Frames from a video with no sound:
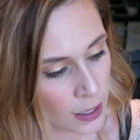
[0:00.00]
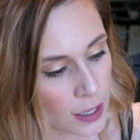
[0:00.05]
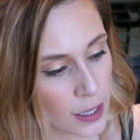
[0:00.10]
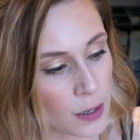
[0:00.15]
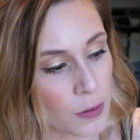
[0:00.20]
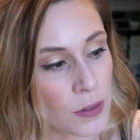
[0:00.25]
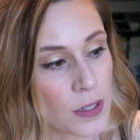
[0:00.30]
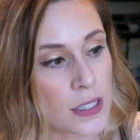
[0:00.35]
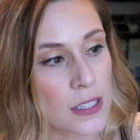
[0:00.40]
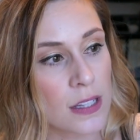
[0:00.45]

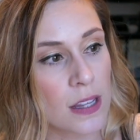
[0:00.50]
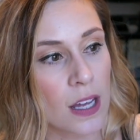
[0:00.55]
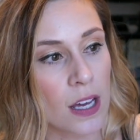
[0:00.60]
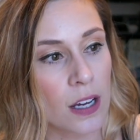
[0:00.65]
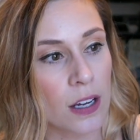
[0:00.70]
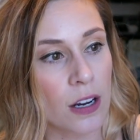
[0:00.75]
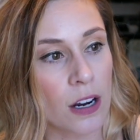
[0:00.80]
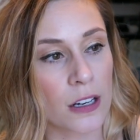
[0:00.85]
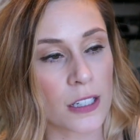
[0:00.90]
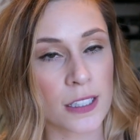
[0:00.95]
It was
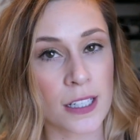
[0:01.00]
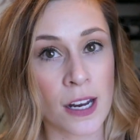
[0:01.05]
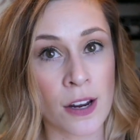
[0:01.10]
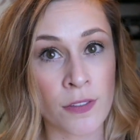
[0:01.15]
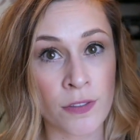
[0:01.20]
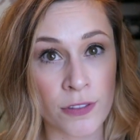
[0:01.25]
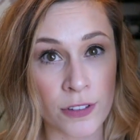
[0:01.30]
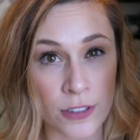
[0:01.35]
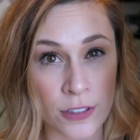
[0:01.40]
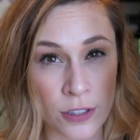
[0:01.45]
the Garnier
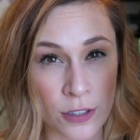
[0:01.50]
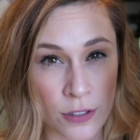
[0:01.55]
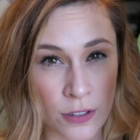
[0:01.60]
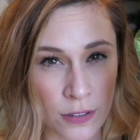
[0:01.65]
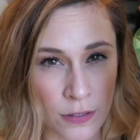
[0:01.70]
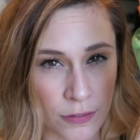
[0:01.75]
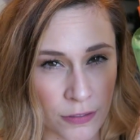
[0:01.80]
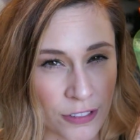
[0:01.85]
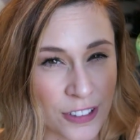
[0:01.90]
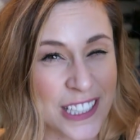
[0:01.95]

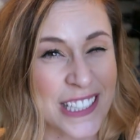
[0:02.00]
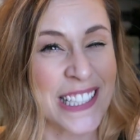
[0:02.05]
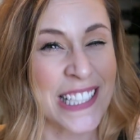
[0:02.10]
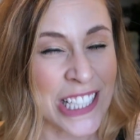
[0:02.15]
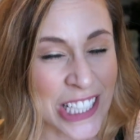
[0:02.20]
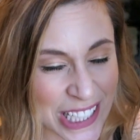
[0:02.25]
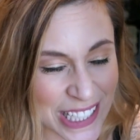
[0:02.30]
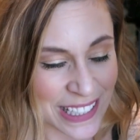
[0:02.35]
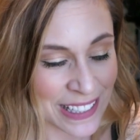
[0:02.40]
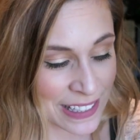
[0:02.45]

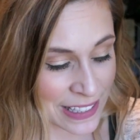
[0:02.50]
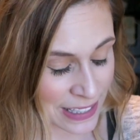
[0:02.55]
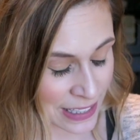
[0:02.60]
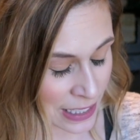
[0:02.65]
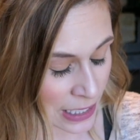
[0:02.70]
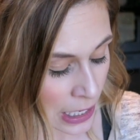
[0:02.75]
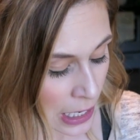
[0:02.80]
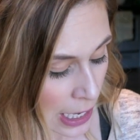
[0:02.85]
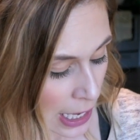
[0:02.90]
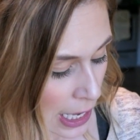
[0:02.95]

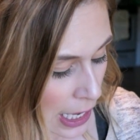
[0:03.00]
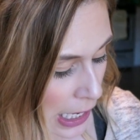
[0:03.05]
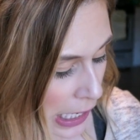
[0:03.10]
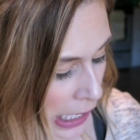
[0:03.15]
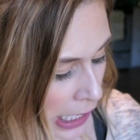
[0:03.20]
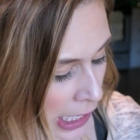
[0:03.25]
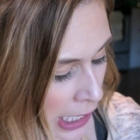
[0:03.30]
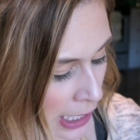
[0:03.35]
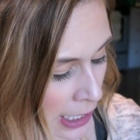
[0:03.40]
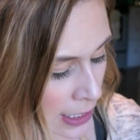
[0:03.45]
Fructis.
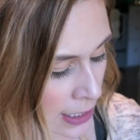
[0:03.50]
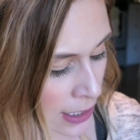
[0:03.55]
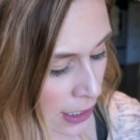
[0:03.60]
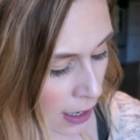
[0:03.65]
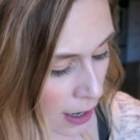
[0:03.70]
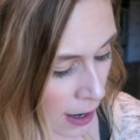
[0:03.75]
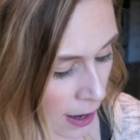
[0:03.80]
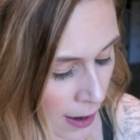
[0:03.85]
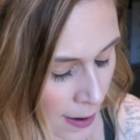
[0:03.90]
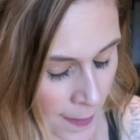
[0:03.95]
And
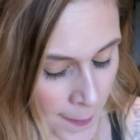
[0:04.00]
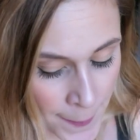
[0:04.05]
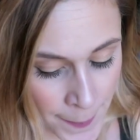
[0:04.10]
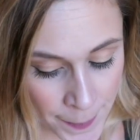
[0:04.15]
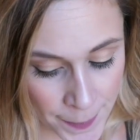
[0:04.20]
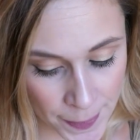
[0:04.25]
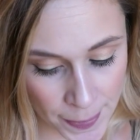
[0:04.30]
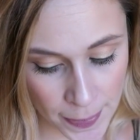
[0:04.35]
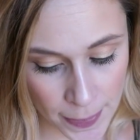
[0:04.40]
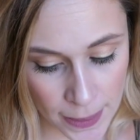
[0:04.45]
um,
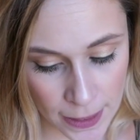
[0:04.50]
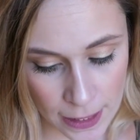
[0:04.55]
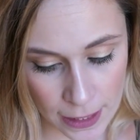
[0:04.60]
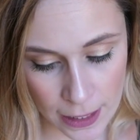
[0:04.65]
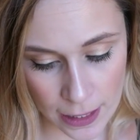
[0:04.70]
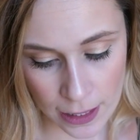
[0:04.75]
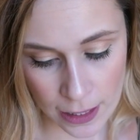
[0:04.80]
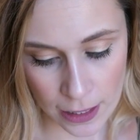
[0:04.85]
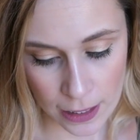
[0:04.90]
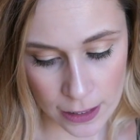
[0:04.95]

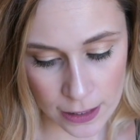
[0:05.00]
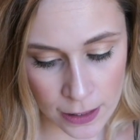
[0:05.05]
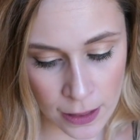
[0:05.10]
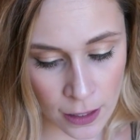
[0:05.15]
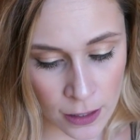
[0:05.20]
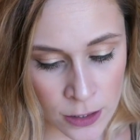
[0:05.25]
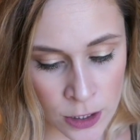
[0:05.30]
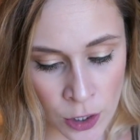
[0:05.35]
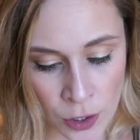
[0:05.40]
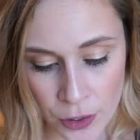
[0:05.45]

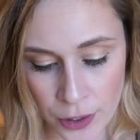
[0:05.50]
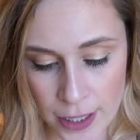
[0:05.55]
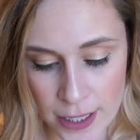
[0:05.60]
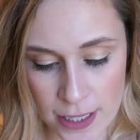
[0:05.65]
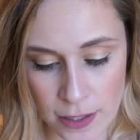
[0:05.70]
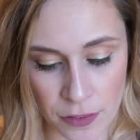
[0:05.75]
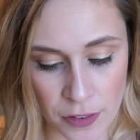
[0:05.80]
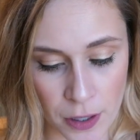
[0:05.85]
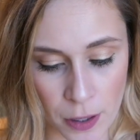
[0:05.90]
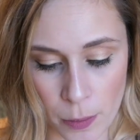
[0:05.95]
they're totally
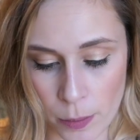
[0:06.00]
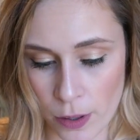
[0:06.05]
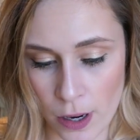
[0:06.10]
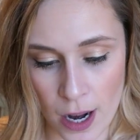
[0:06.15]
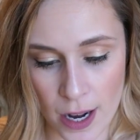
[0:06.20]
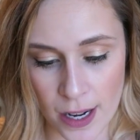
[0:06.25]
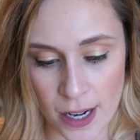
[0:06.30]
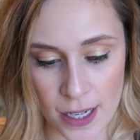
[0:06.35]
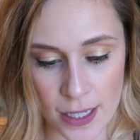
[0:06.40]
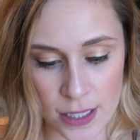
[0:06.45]
different
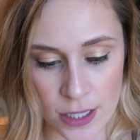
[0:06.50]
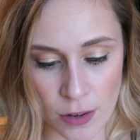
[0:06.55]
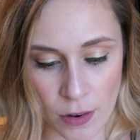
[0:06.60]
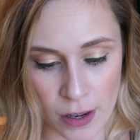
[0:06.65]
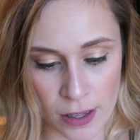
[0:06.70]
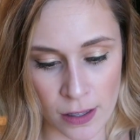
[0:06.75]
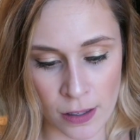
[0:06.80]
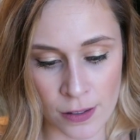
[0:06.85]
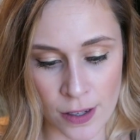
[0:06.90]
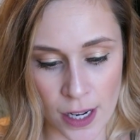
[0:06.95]
products, so
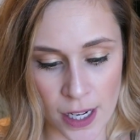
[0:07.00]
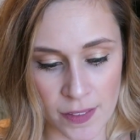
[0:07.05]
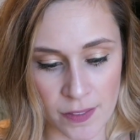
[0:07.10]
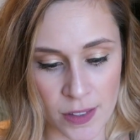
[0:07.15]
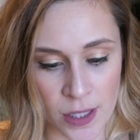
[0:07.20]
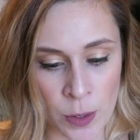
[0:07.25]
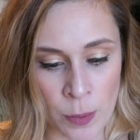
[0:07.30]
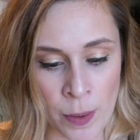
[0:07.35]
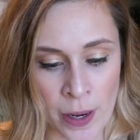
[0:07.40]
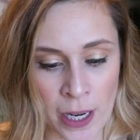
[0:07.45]
they're not
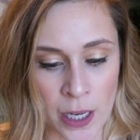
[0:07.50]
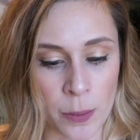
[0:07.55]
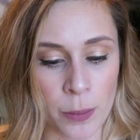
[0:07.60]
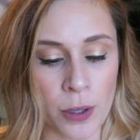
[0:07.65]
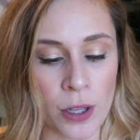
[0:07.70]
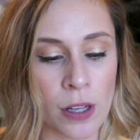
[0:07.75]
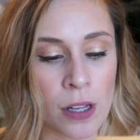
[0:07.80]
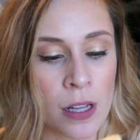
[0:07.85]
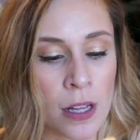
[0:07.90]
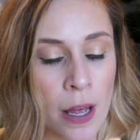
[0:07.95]
even
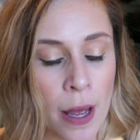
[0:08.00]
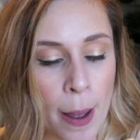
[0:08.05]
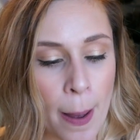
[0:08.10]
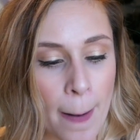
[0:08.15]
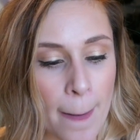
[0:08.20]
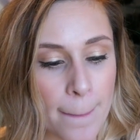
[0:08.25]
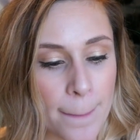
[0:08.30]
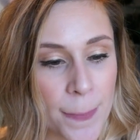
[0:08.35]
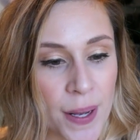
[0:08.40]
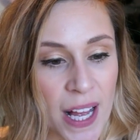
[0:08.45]
comparable.
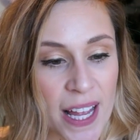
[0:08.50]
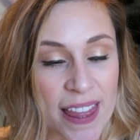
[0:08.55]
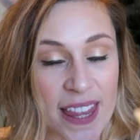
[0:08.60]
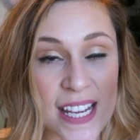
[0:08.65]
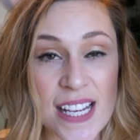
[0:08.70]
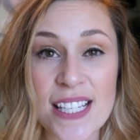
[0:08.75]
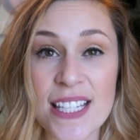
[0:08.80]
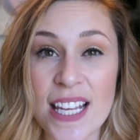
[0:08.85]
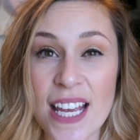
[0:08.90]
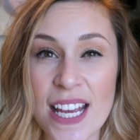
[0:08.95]
But
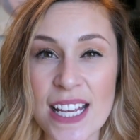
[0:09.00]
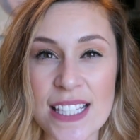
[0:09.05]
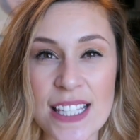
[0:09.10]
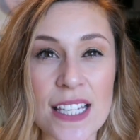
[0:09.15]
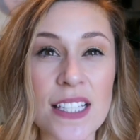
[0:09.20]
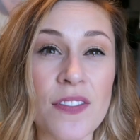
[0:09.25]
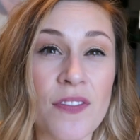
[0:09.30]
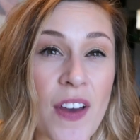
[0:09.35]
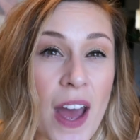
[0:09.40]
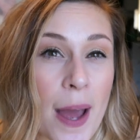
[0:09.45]
this, is
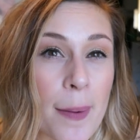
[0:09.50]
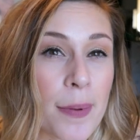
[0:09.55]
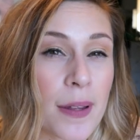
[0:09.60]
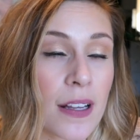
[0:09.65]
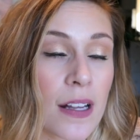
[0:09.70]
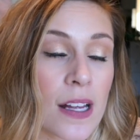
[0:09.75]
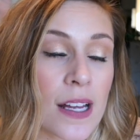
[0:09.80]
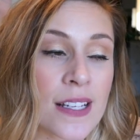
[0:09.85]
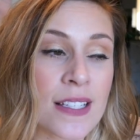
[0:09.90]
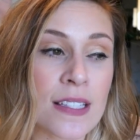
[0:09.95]
this
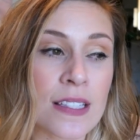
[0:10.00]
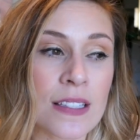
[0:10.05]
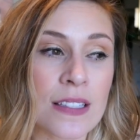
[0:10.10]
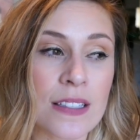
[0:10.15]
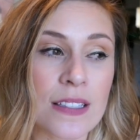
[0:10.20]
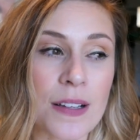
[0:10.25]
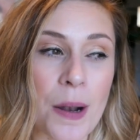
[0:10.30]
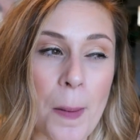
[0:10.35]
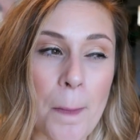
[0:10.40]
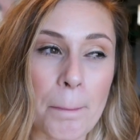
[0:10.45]

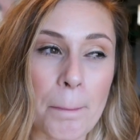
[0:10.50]
fabulous?